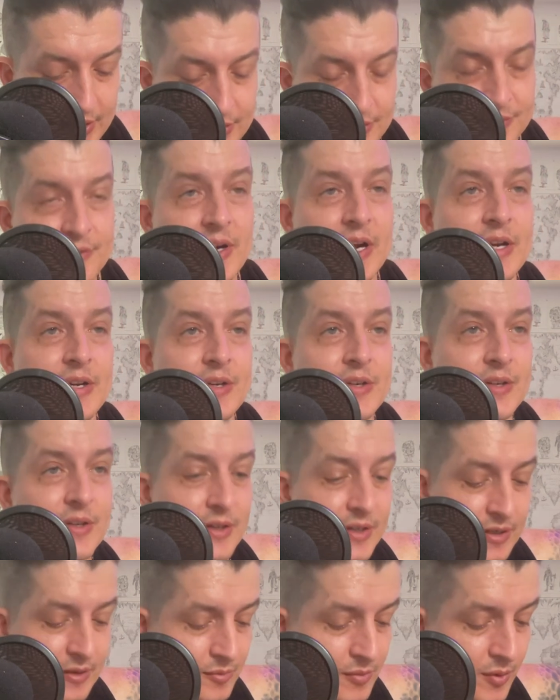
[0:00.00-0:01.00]
to find her
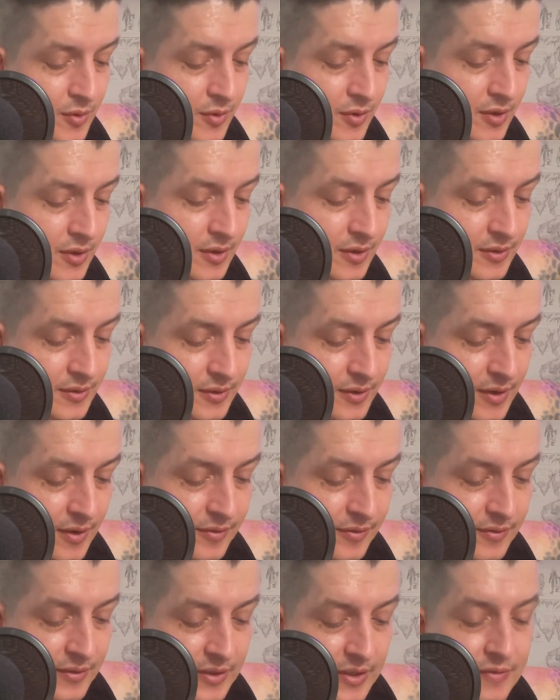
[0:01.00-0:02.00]
anymore.
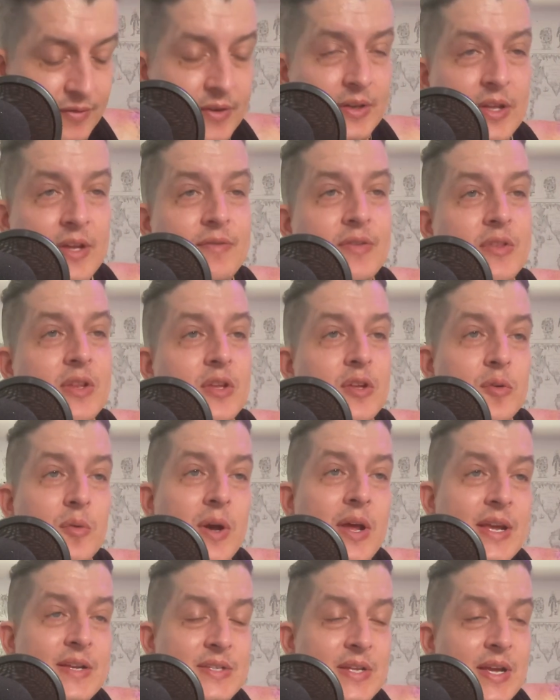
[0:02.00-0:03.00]
Even the
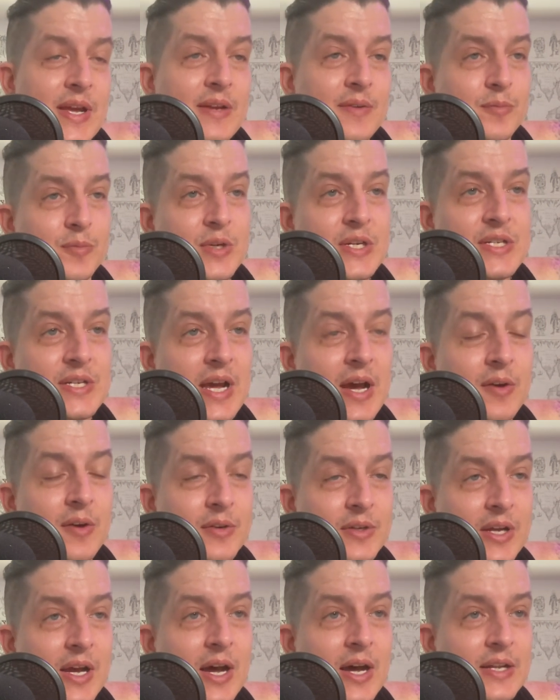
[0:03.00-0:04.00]
UN has reached out
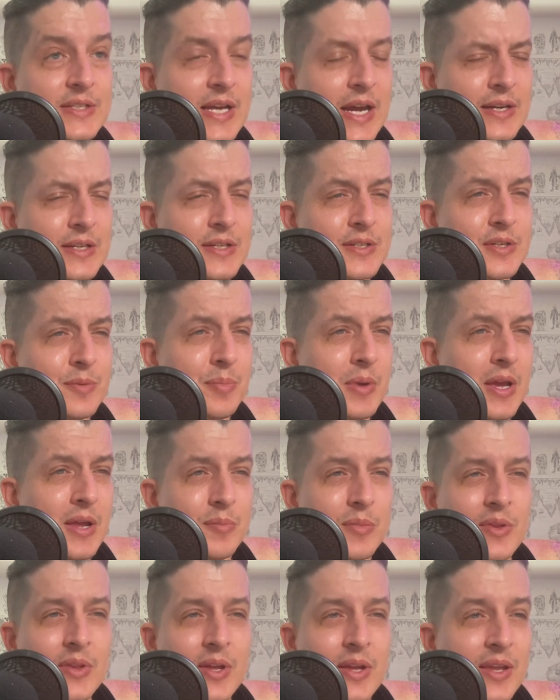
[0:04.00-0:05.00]
and contacted Japan
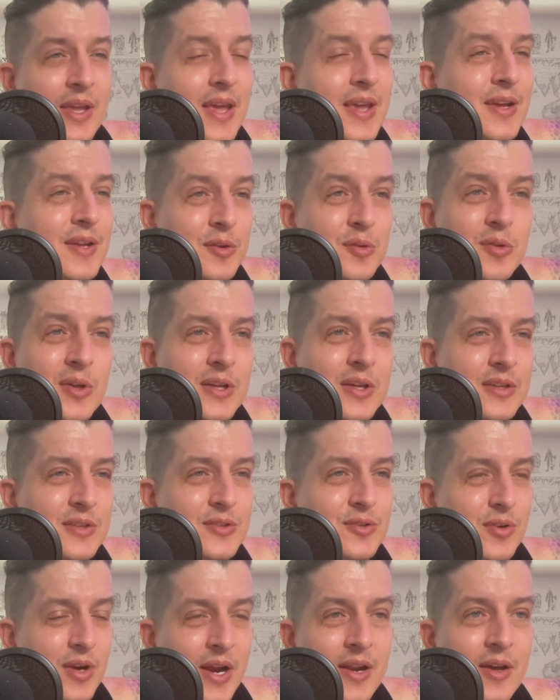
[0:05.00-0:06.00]
and been like, hey, can you
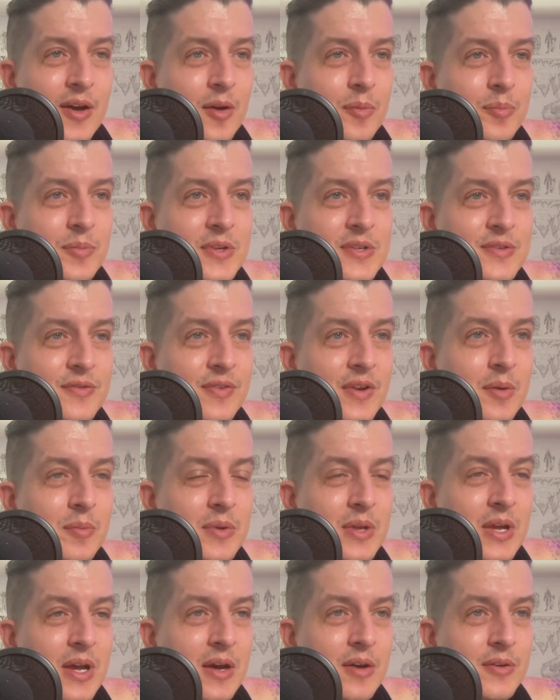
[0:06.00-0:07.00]
try to help this
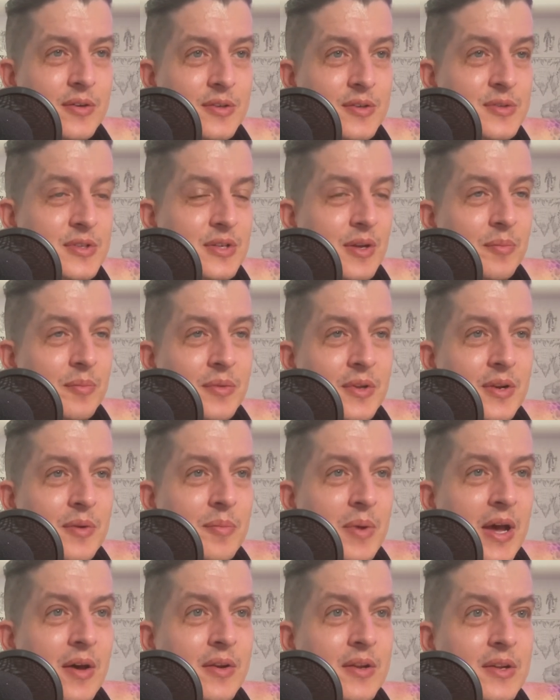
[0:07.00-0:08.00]
family out or do something
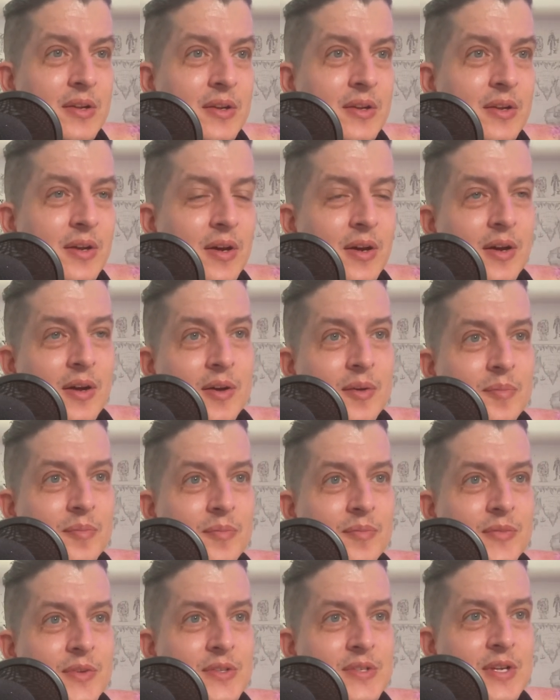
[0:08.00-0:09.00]
about it?
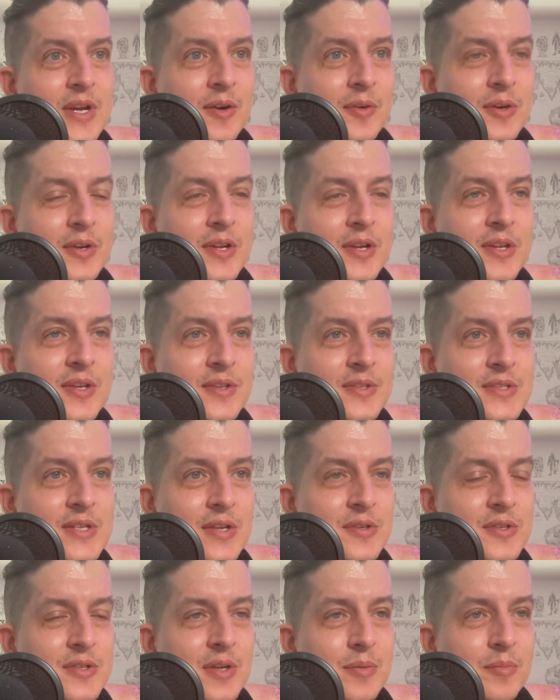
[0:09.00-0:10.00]
This is kind of ridiculous that
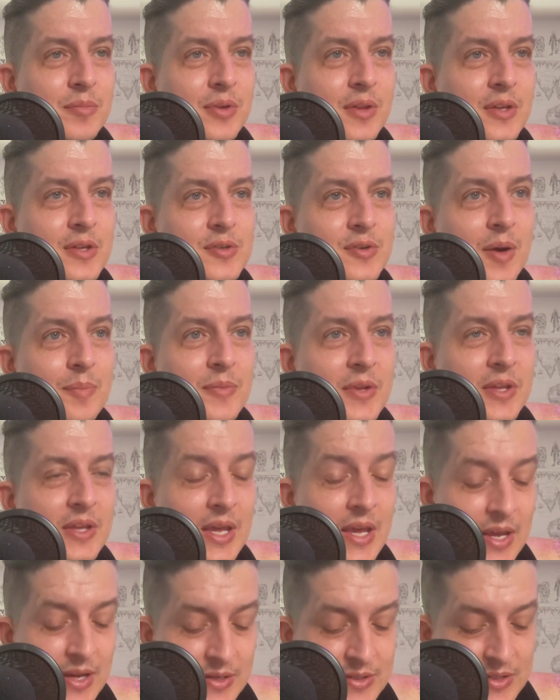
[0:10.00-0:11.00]
you just completely dropped the
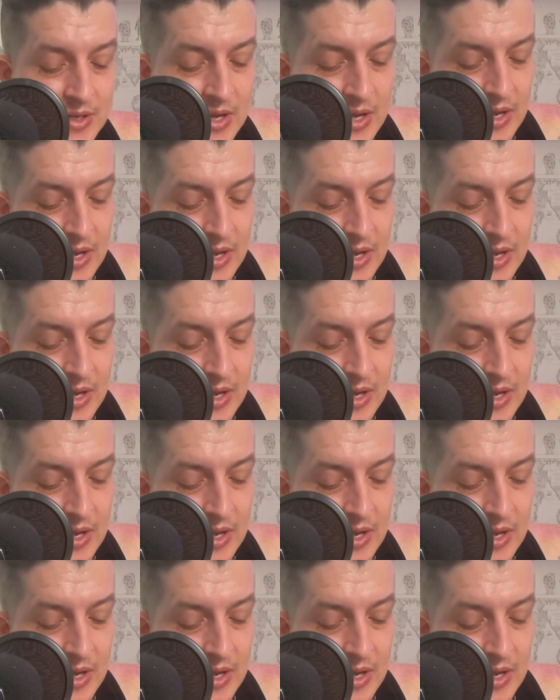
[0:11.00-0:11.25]
case.